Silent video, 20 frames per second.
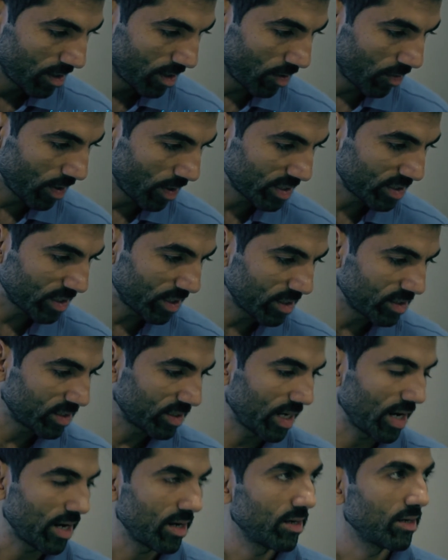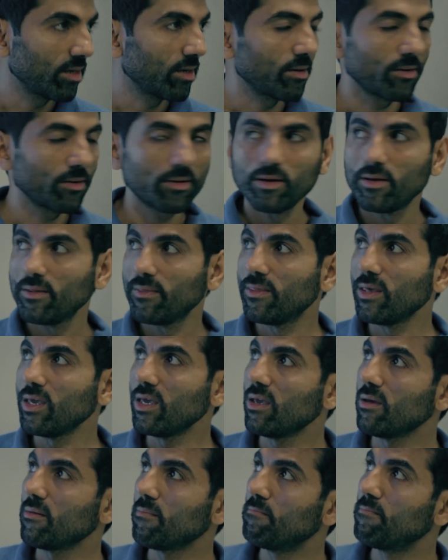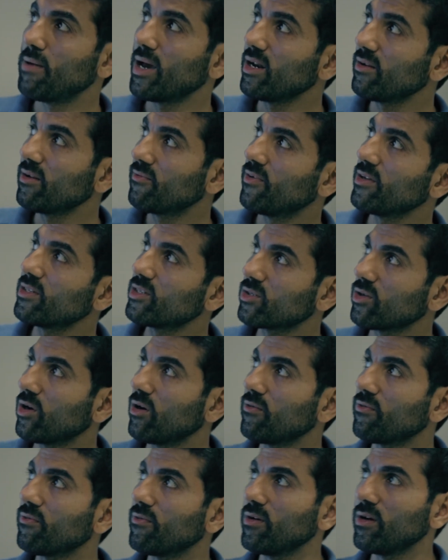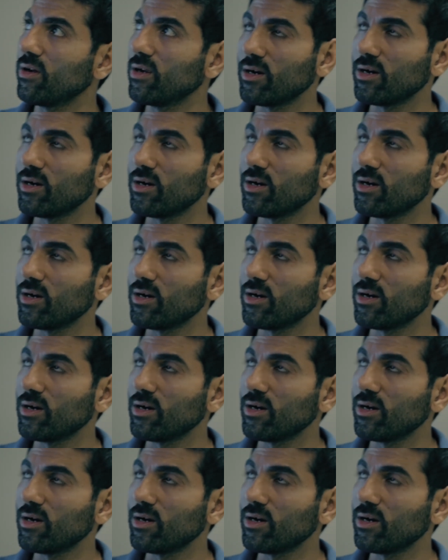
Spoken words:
Now let's understand the benefits of